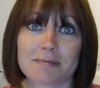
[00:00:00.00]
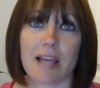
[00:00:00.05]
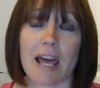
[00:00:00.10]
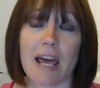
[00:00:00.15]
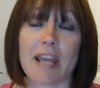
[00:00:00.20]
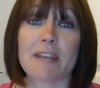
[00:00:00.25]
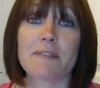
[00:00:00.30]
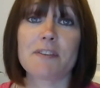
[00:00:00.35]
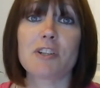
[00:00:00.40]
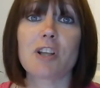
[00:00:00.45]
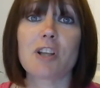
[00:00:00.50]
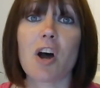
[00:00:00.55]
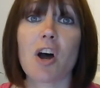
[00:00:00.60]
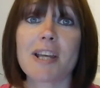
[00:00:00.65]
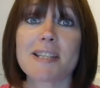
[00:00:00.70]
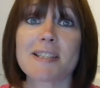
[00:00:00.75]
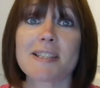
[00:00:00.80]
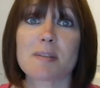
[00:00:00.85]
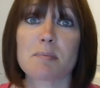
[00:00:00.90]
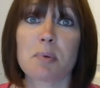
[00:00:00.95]
And if you'd
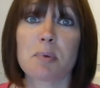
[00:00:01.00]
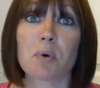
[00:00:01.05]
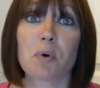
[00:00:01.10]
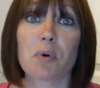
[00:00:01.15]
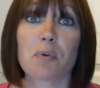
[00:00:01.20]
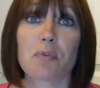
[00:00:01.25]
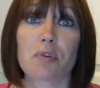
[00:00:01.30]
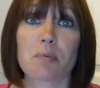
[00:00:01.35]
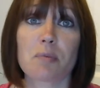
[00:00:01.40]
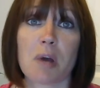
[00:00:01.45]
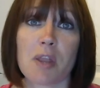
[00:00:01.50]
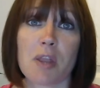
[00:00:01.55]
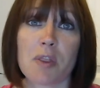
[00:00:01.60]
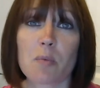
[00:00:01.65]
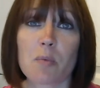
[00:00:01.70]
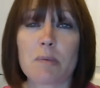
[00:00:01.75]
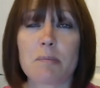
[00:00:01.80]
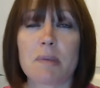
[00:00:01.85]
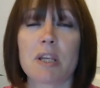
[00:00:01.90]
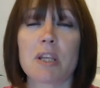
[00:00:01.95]
like support from other
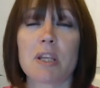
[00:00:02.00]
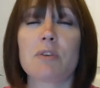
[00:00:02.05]
women